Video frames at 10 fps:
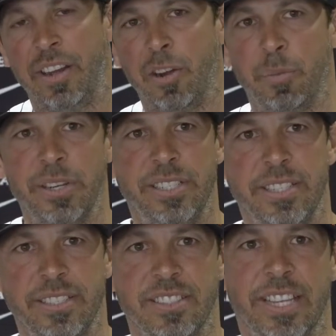our
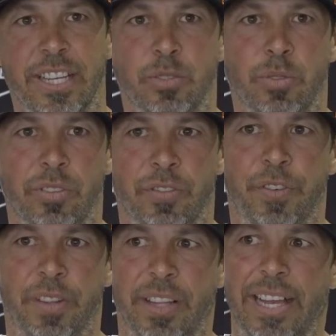preseason schedule
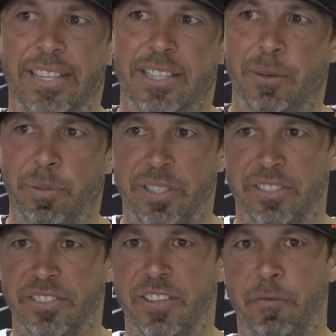for the last couple
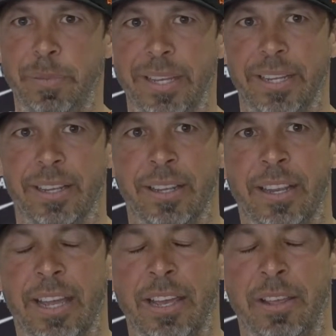years have been
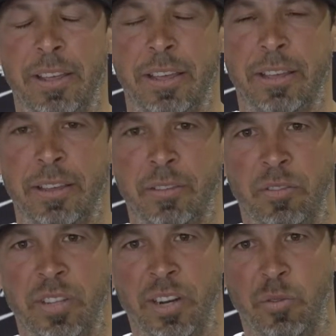it, eh, eh,
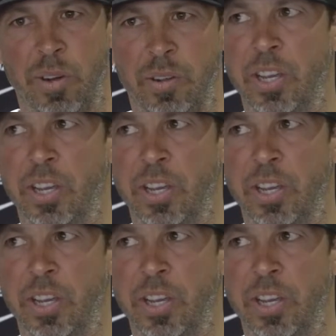you know, when I